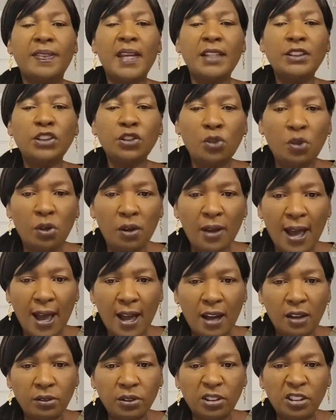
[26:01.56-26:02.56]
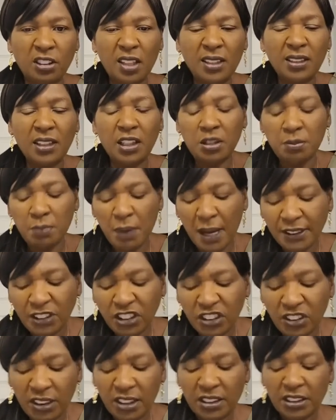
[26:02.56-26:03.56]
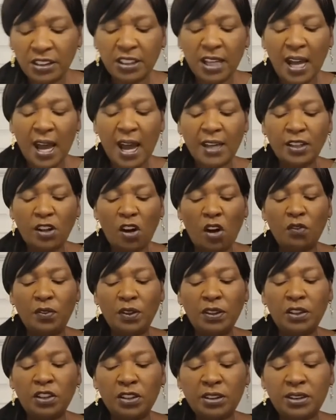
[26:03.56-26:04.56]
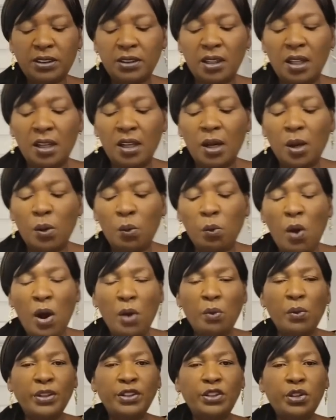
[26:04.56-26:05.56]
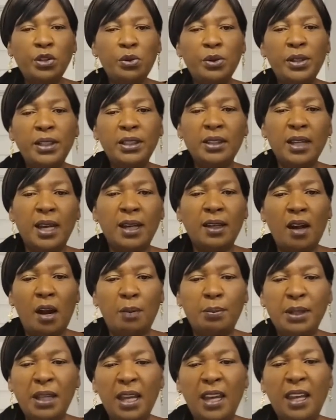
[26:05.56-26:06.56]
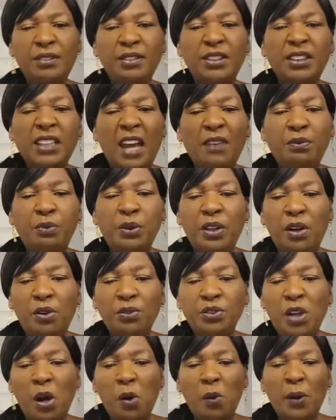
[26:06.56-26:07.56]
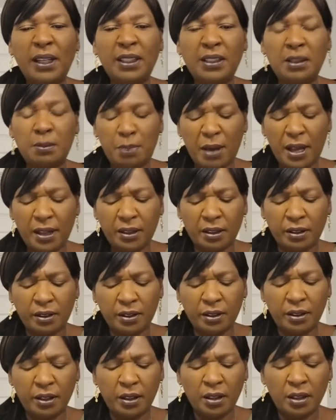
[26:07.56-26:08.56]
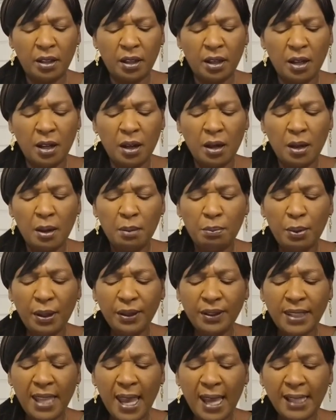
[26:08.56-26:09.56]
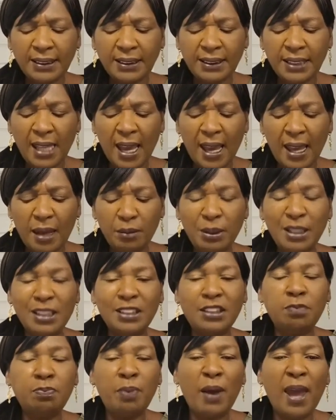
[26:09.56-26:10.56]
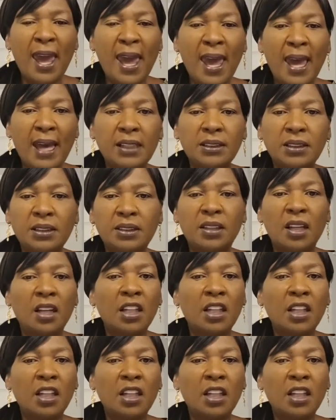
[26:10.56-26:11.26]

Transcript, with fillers: That's called ouch. Can you imagine? It says God overlooks what we're doing and our behaviors if we don't know any better. But that time is past.